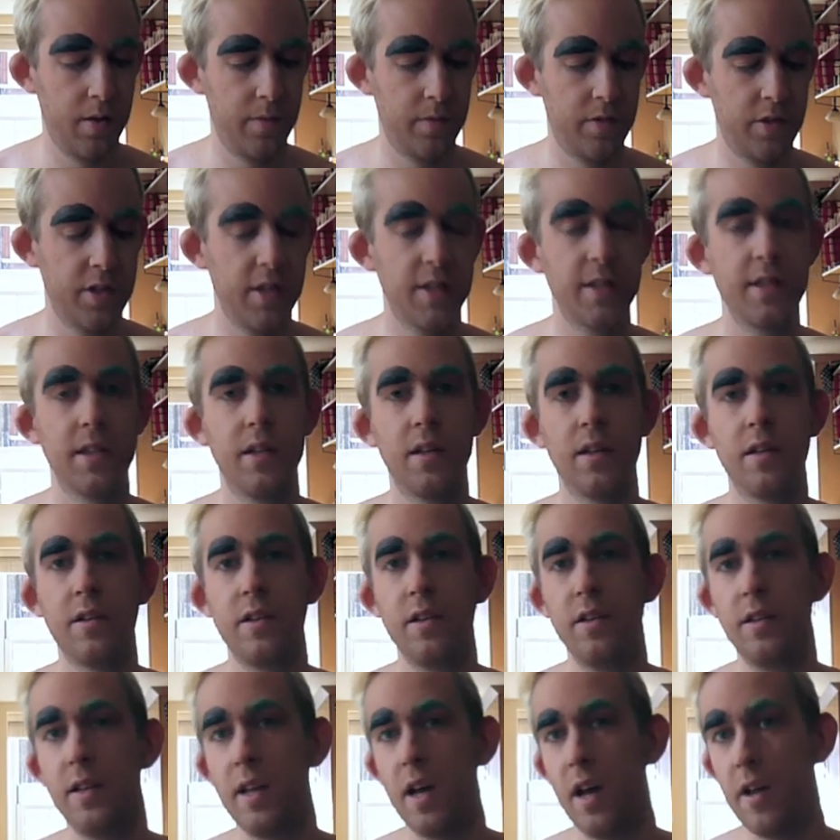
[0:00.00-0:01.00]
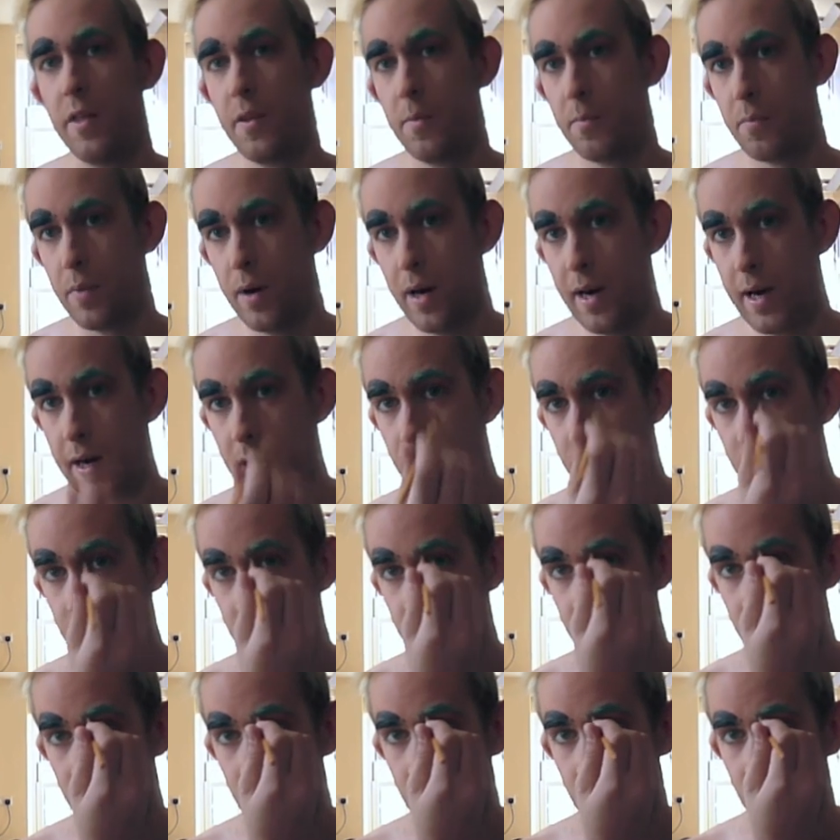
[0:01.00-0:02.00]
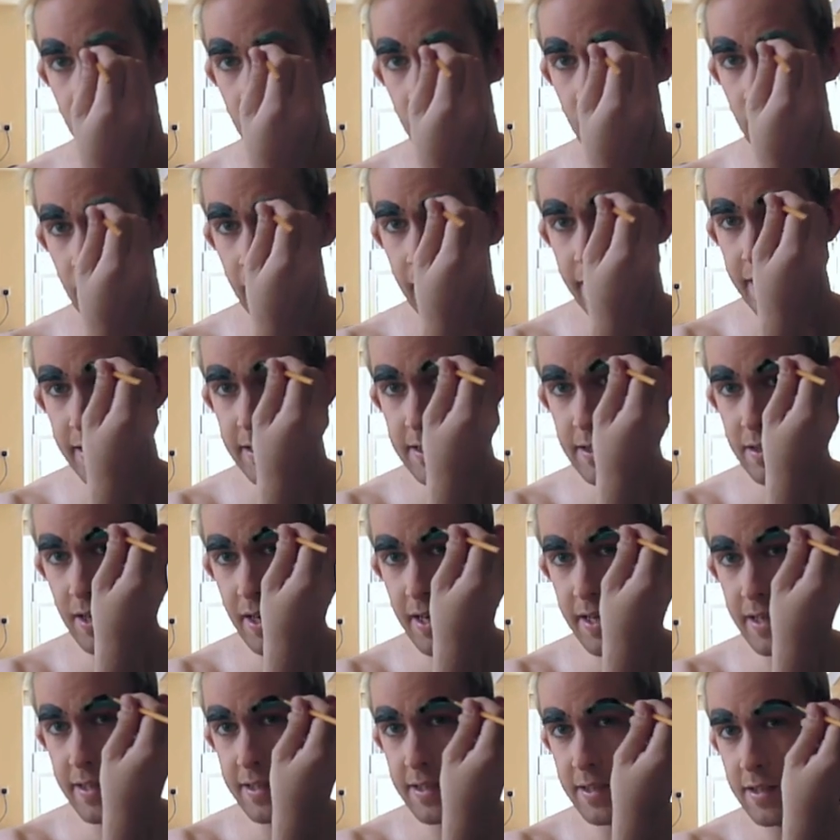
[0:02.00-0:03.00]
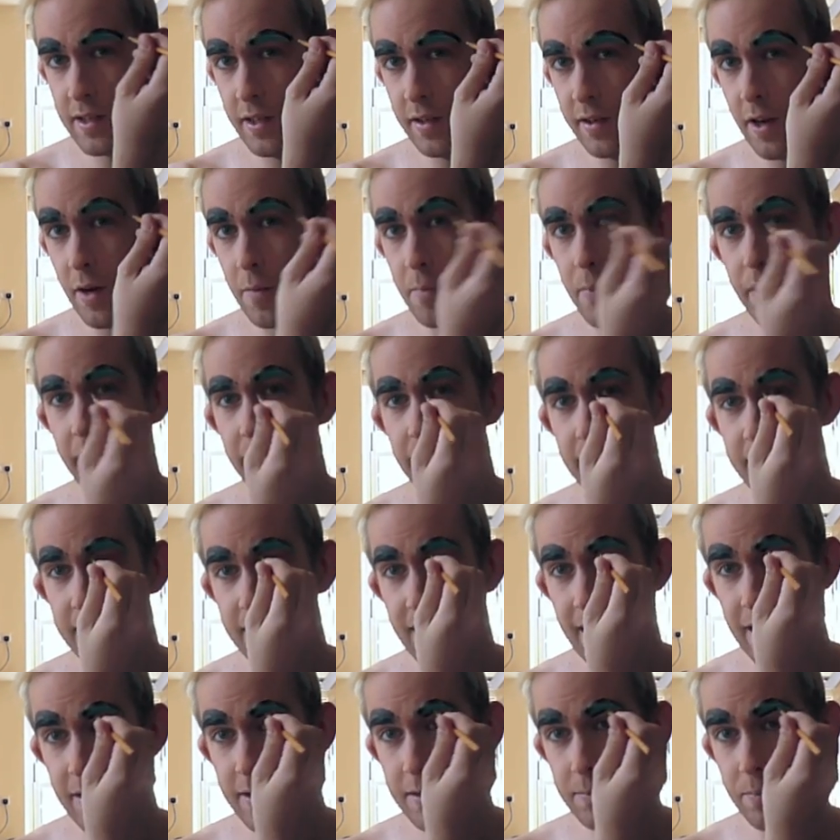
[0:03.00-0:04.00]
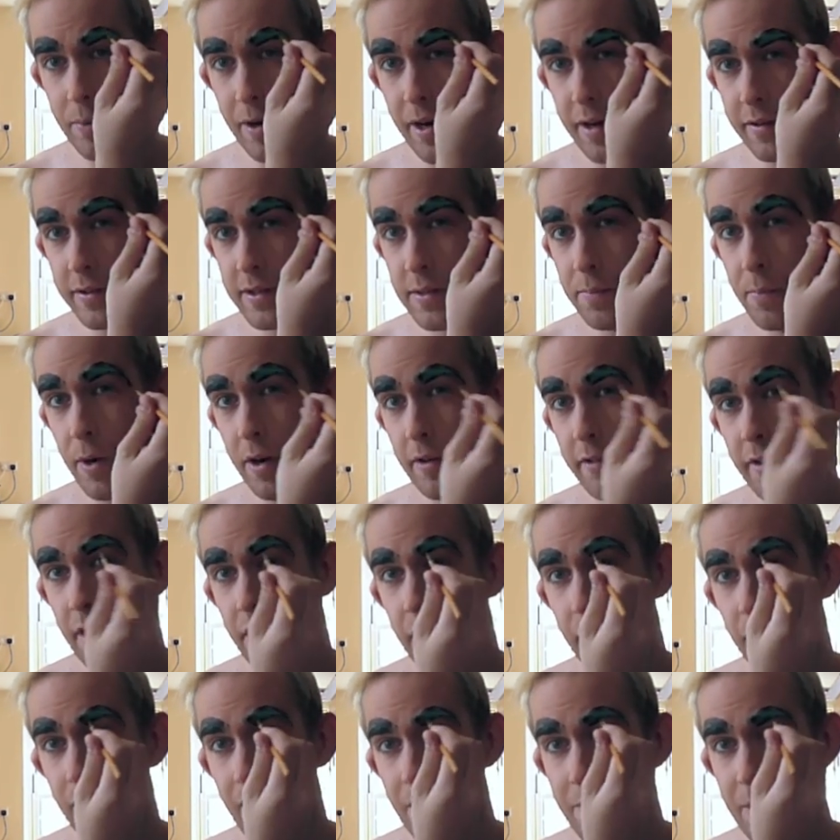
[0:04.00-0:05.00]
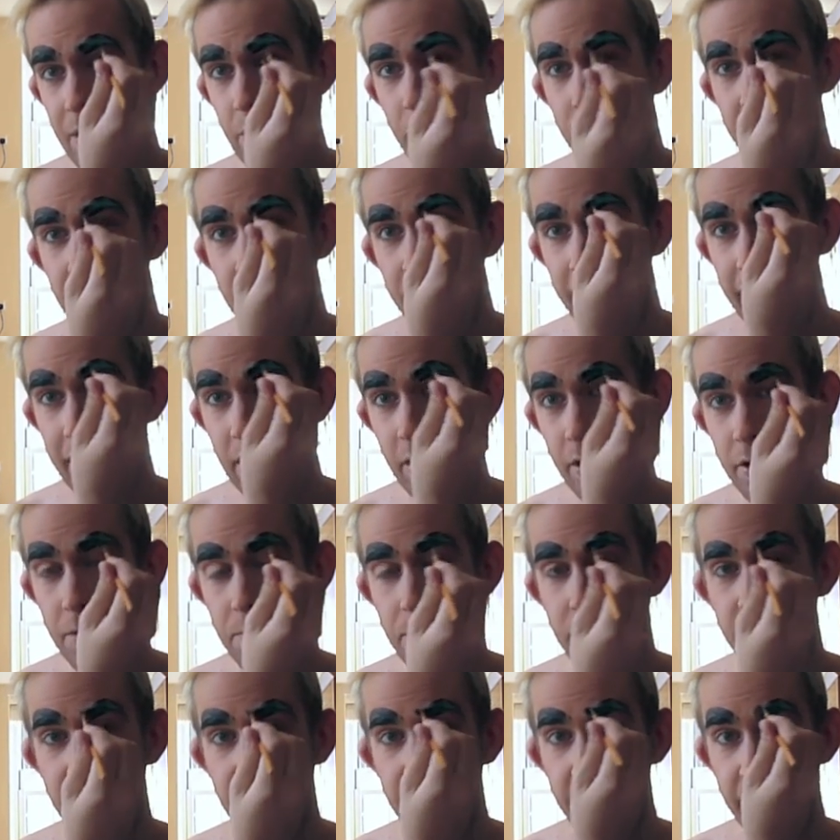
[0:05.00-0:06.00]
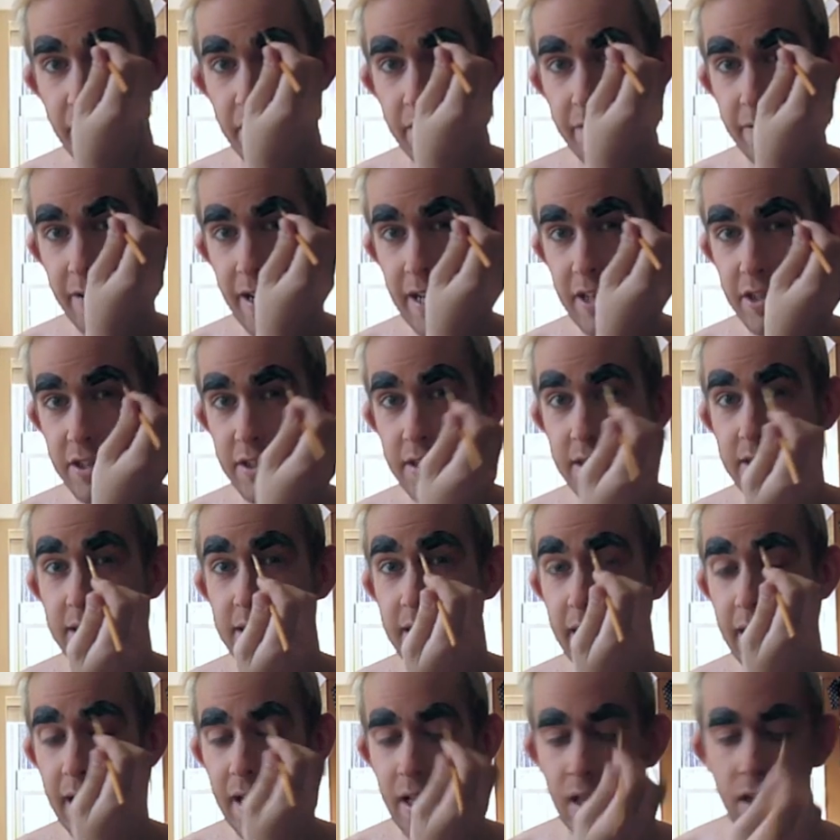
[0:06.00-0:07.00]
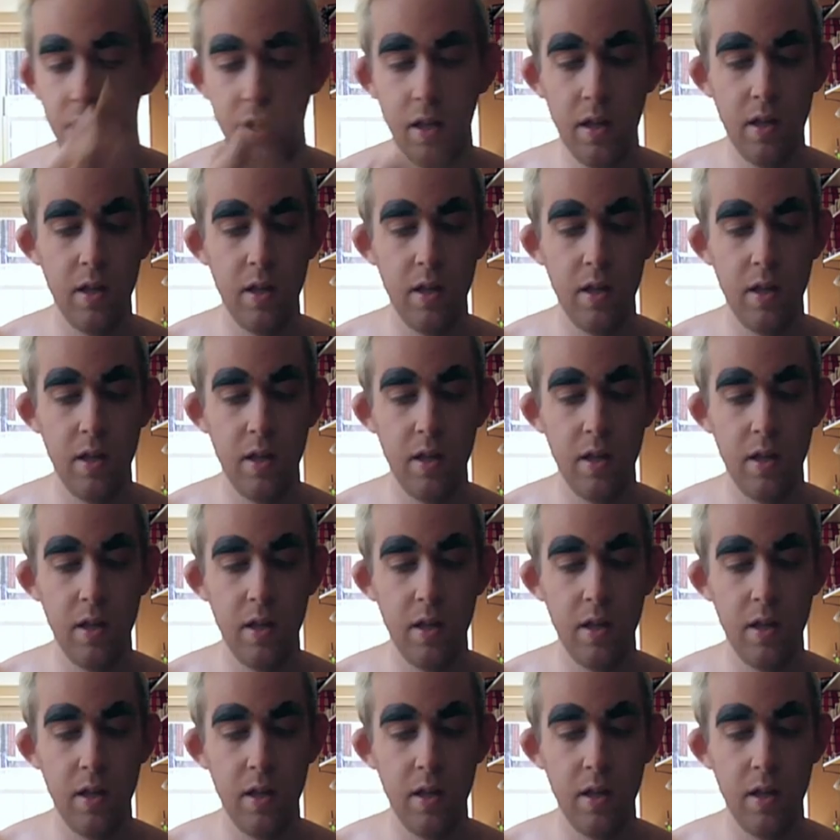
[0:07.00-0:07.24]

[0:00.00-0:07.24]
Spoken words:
Just gonna do the other brow. And it's nice to, you know, bring the Scouse brow to Peru. I mean, we don't get a lot of Peruvian fashions here.